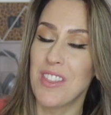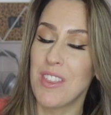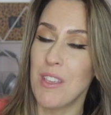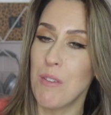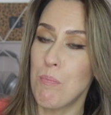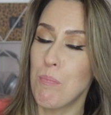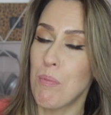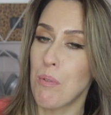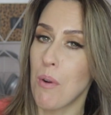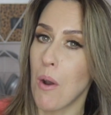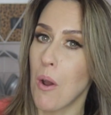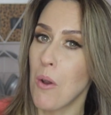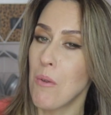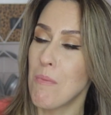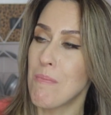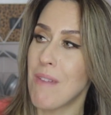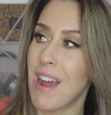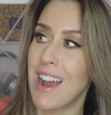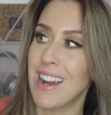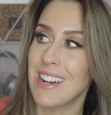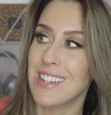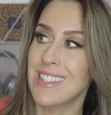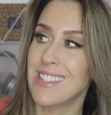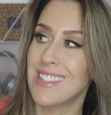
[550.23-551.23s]
The Pro
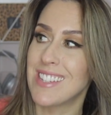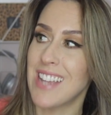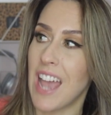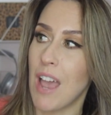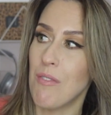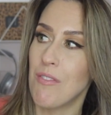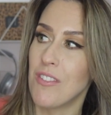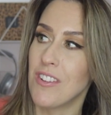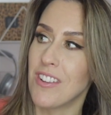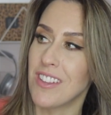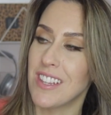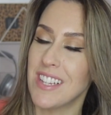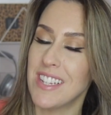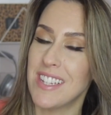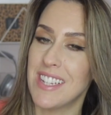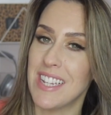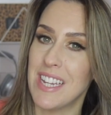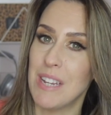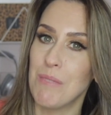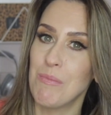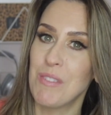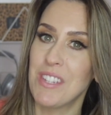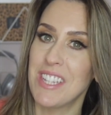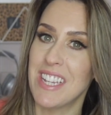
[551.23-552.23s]
Max definitely
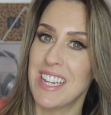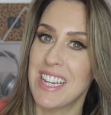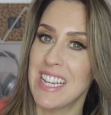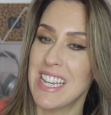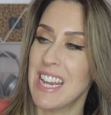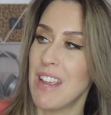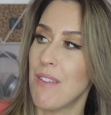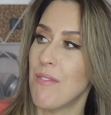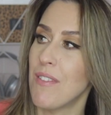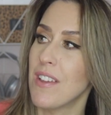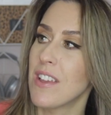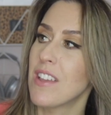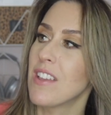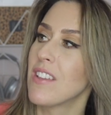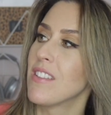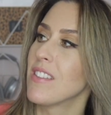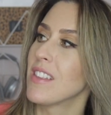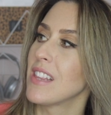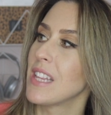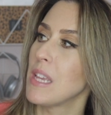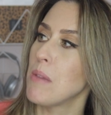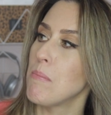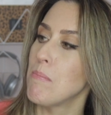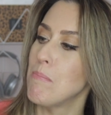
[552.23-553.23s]
seems
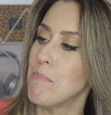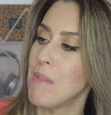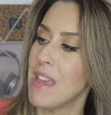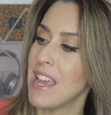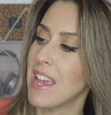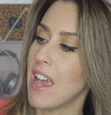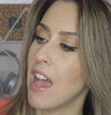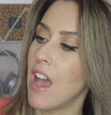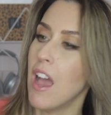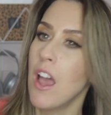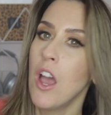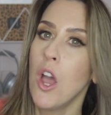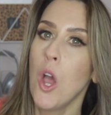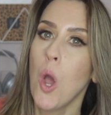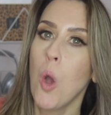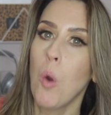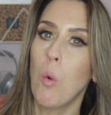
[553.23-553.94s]
significantly bigger